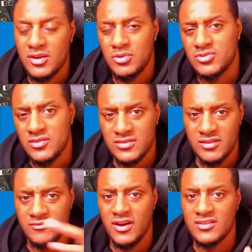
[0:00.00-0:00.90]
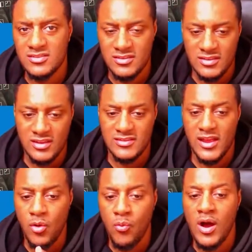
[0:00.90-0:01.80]
You want to do this in advance because it can take
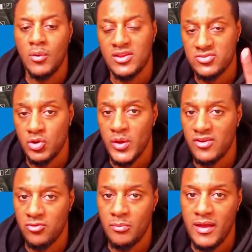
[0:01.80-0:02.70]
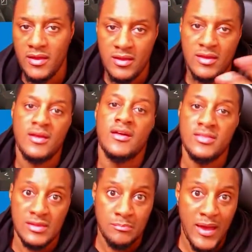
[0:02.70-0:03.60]
a while when it's not Quick Format.
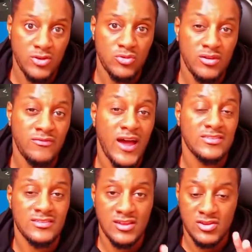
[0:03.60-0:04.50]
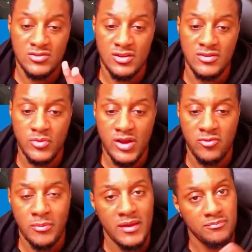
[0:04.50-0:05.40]
The manual advises that you turn off Quick
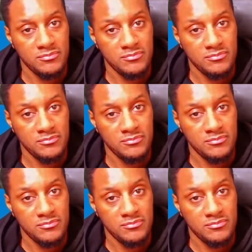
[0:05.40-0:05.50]
Format.